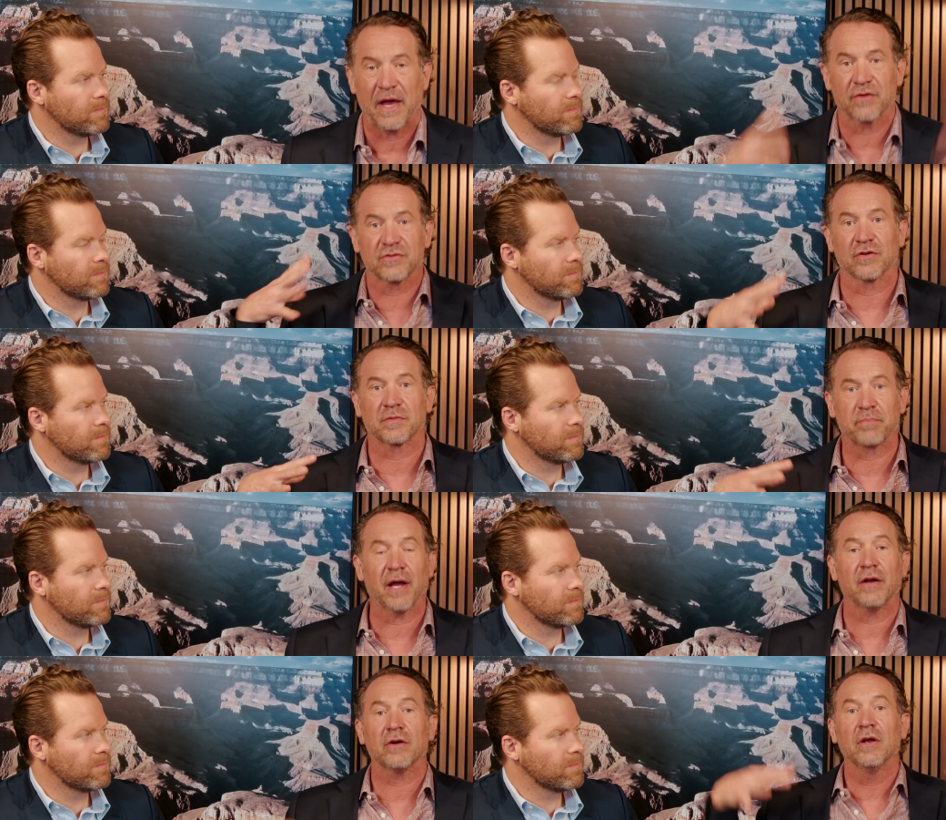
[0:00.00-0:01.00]
Speaker 1: The house looks
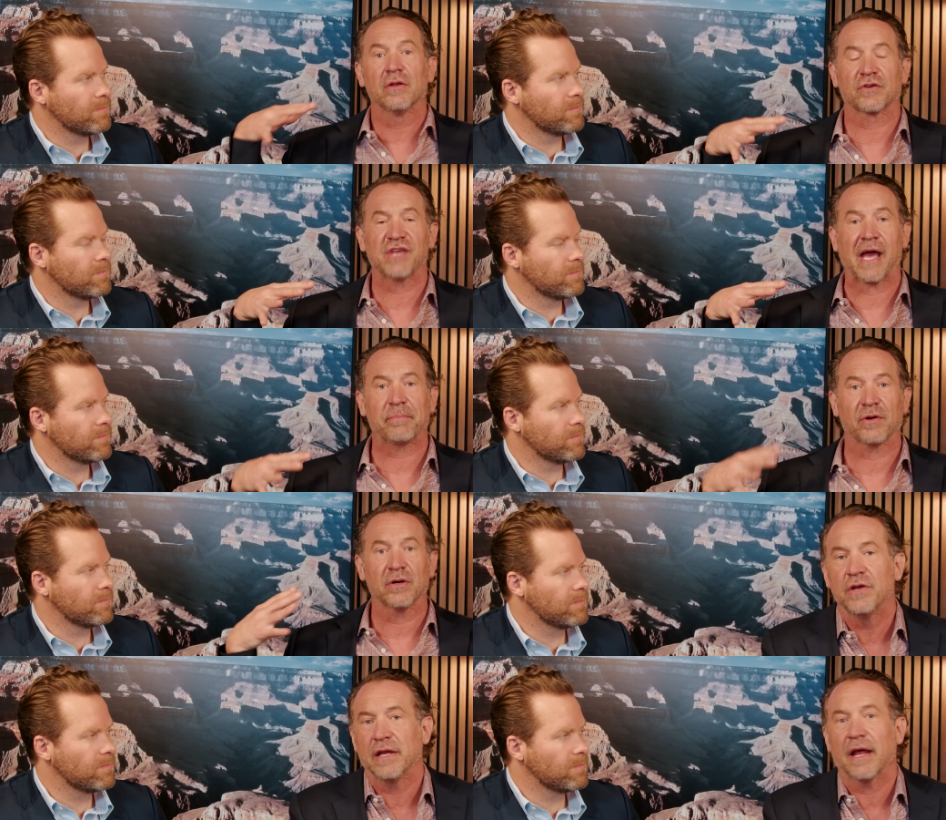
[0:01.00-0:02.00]
brighter, looks
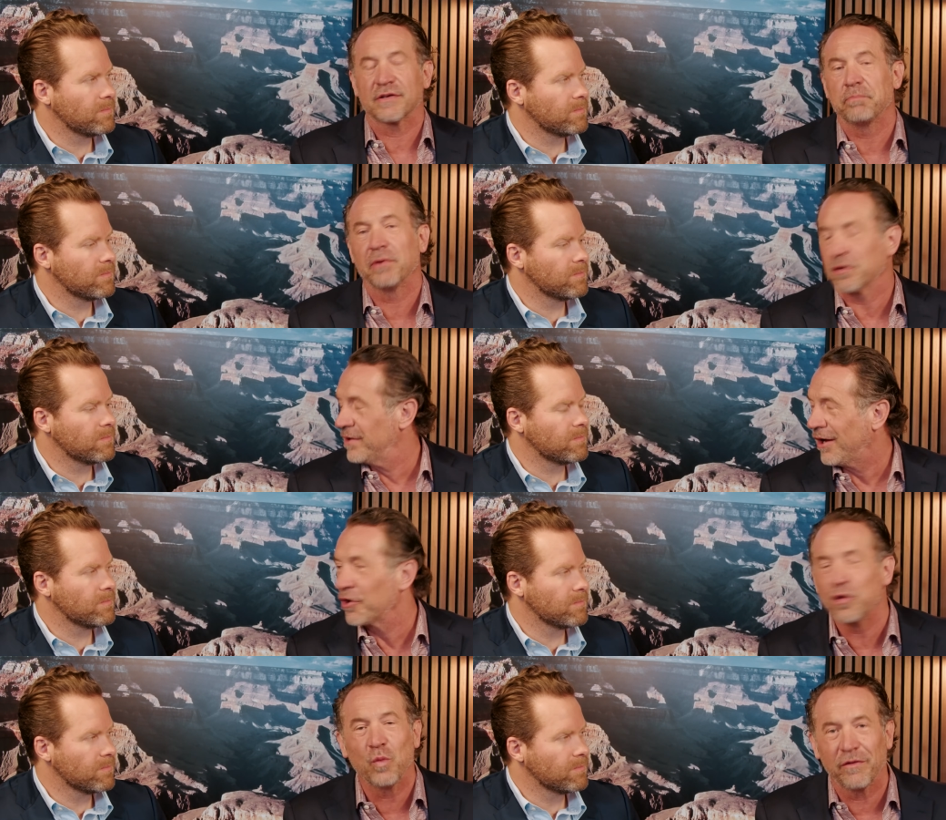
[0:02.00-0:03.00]
happier. He has a book, one
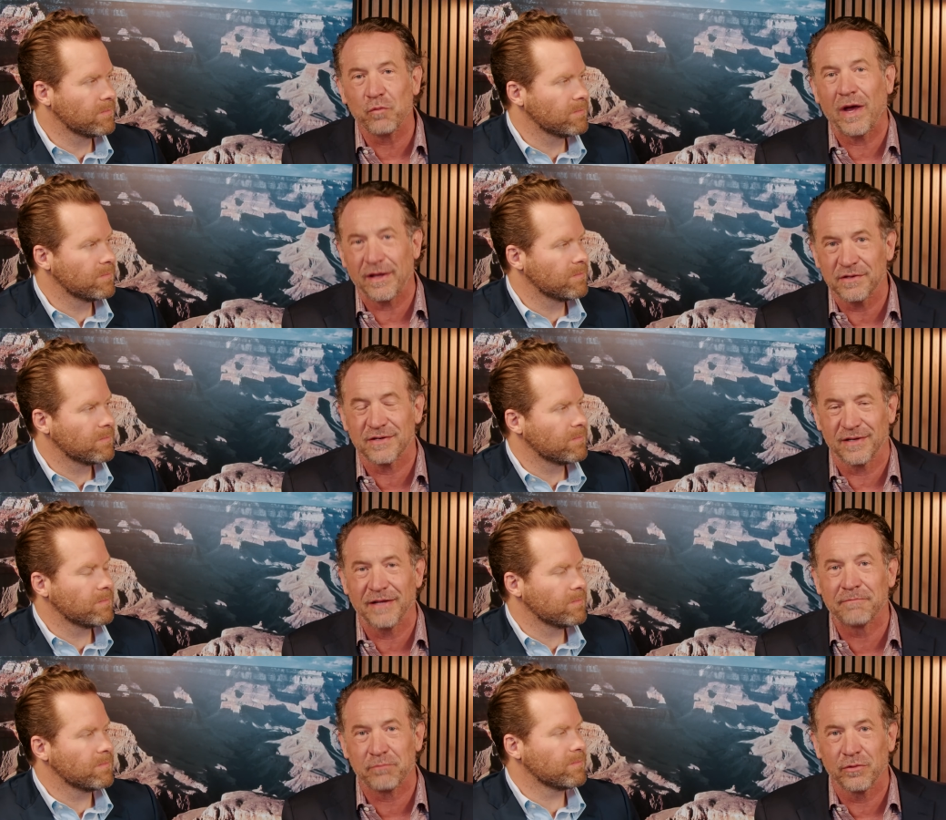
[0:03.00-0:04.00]
hundred one ways to
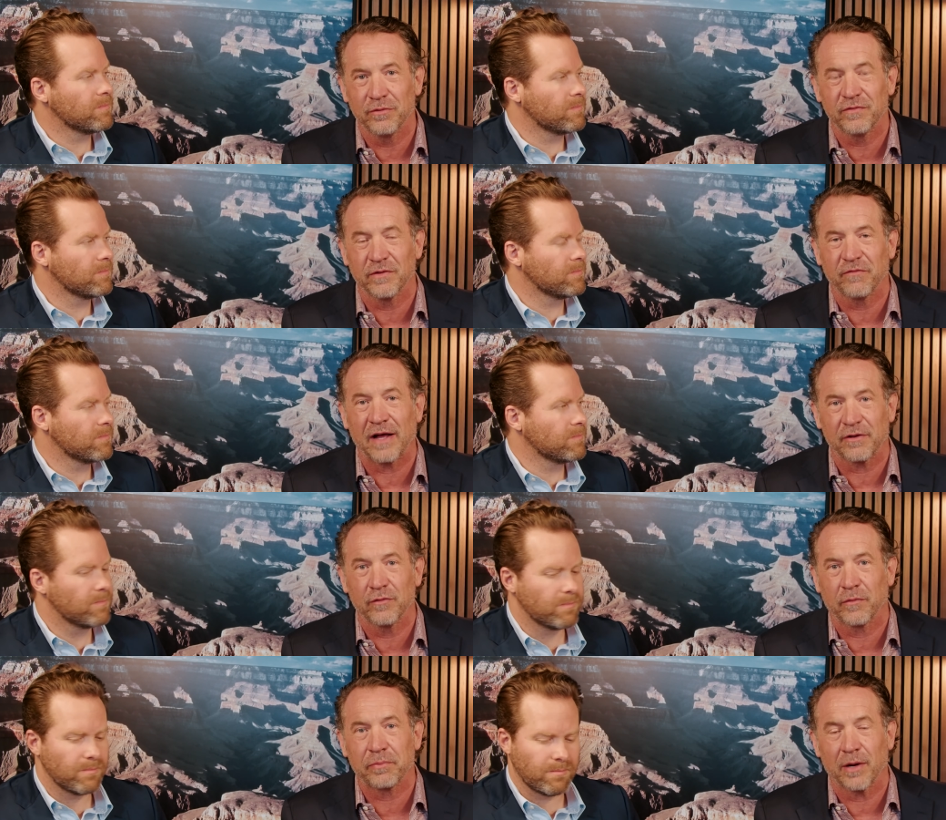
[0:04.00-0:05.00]
improve the value
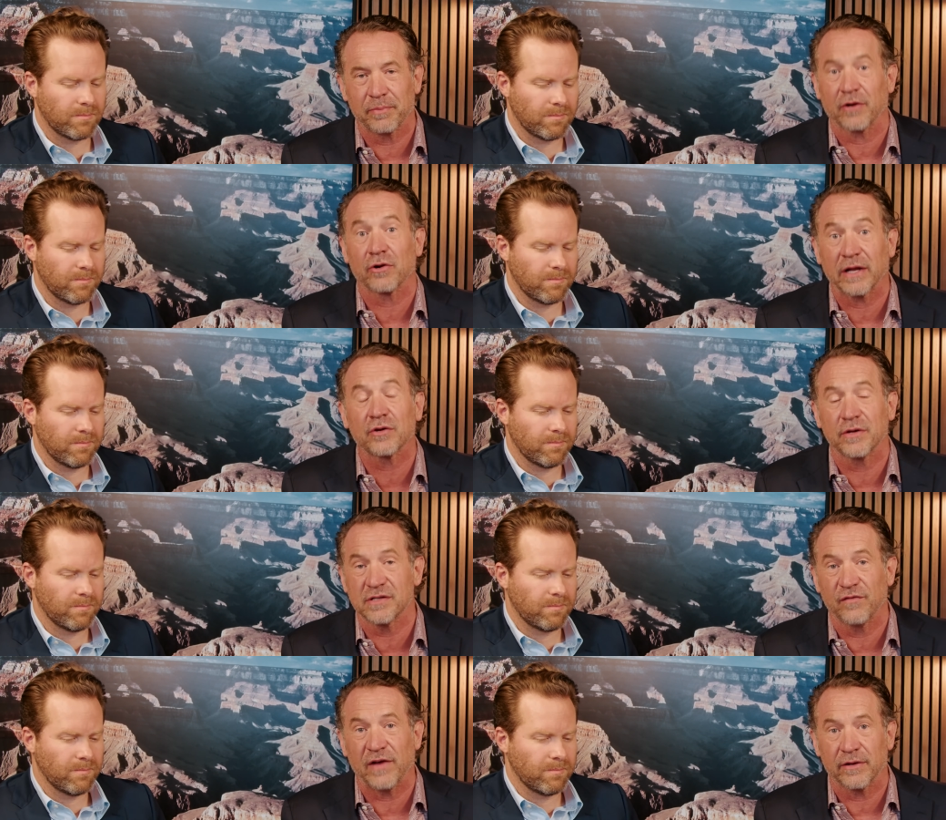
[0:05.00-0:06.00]
of a property or increase
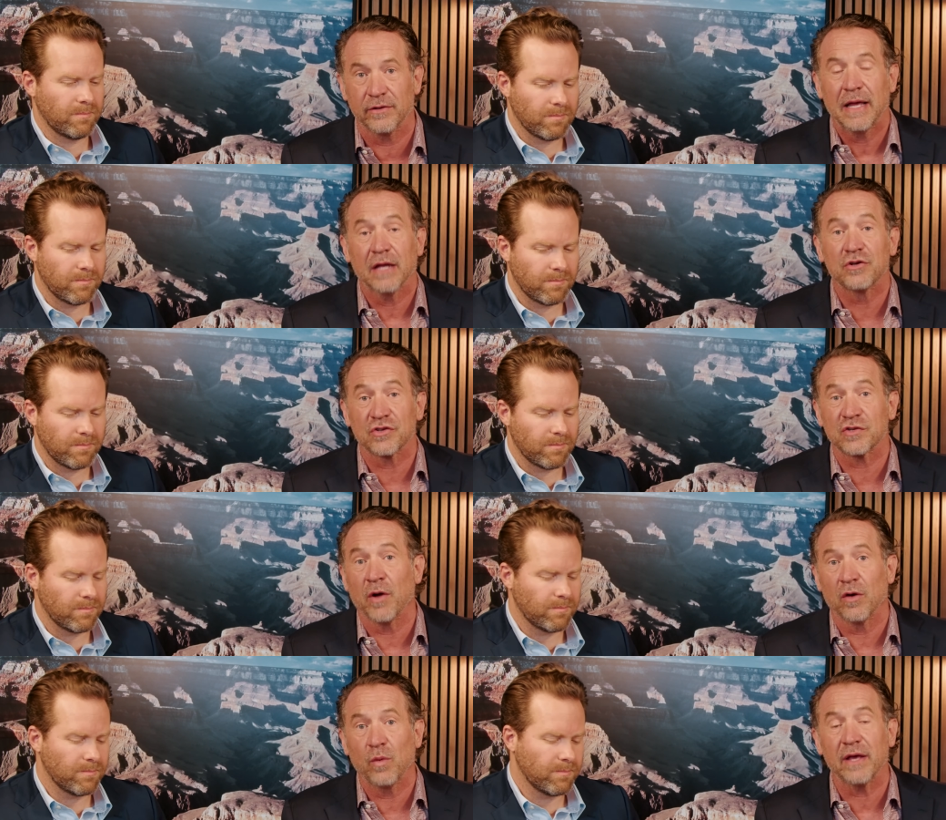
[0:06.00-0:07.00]
the value in just
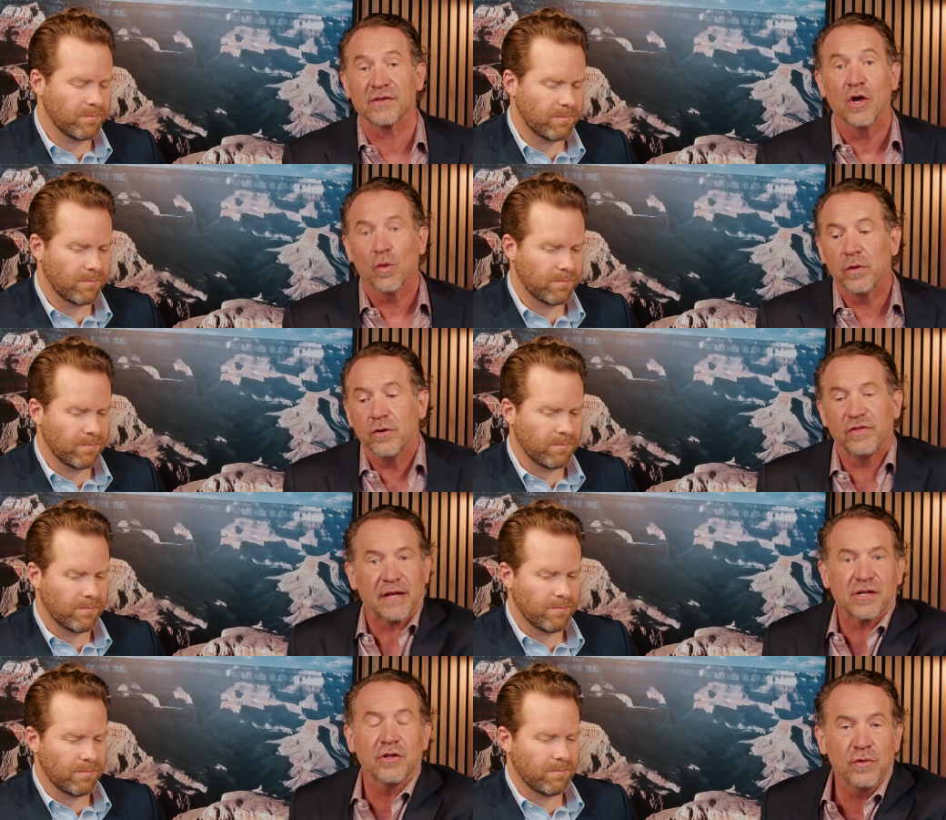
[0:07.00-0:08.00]
small ways. Well, you,
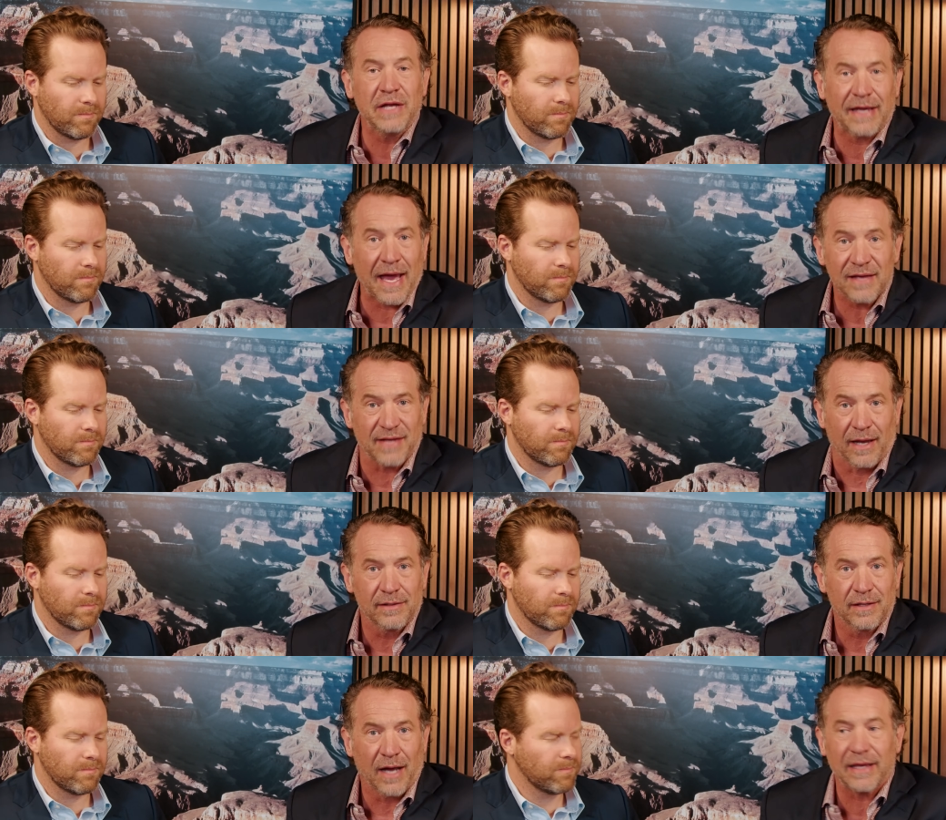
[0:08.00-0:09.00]
that's a unique asset.
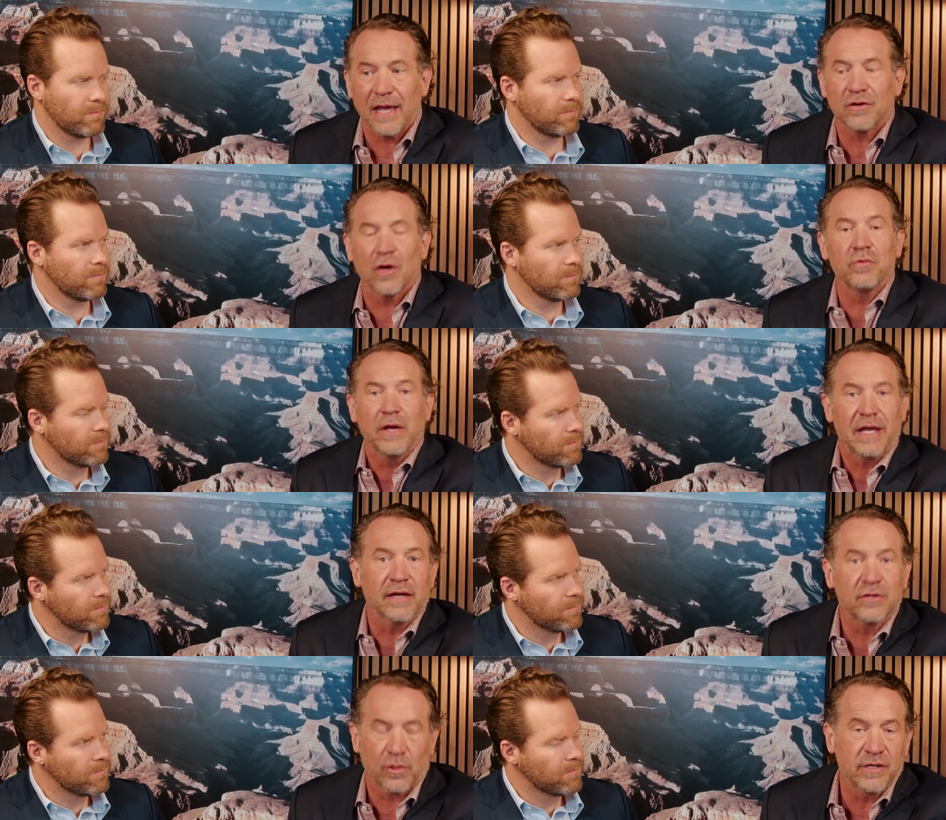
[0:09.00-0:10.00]
I can't go
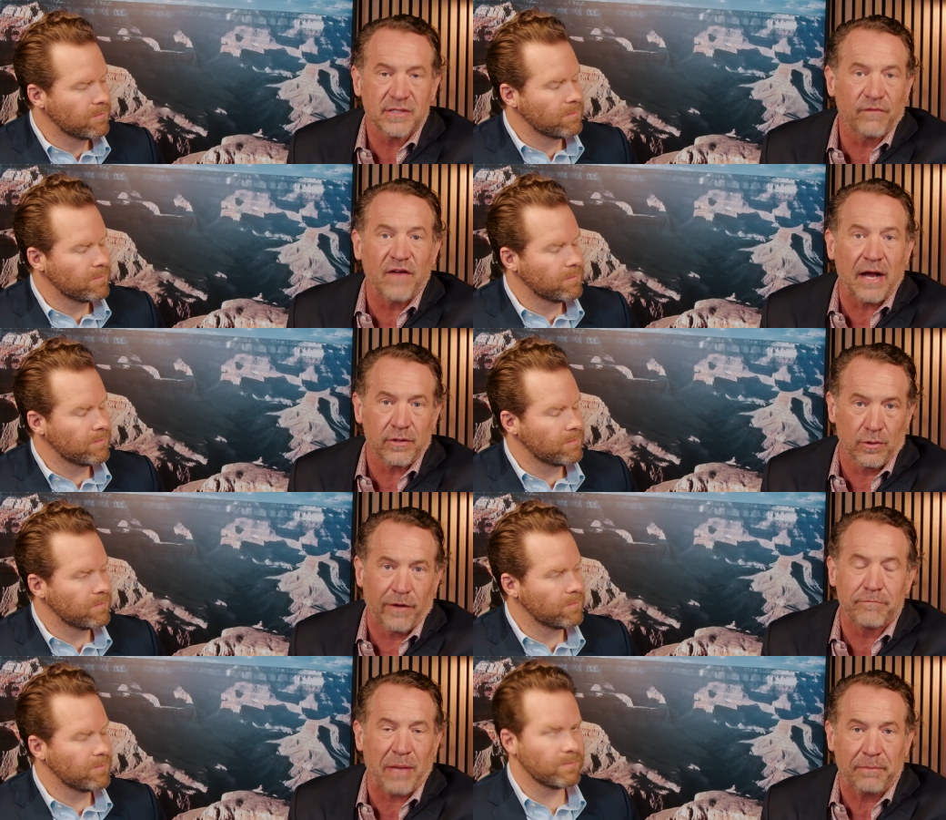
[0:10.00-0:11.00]
increase the value
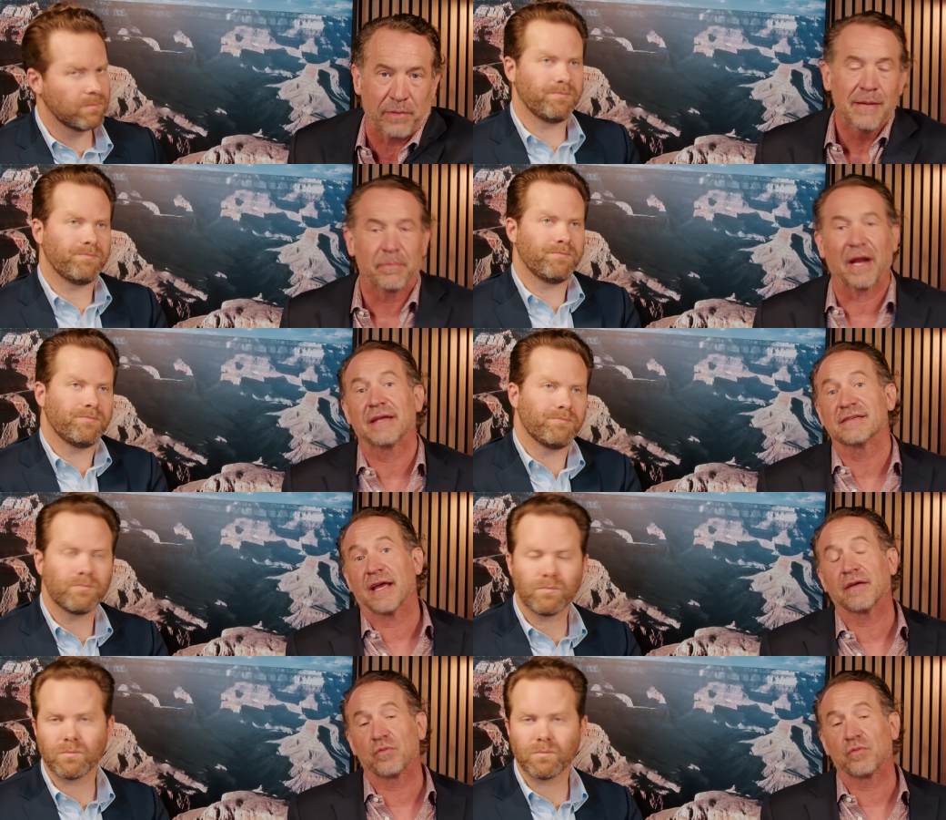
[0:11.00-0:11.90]
of paper, but I can take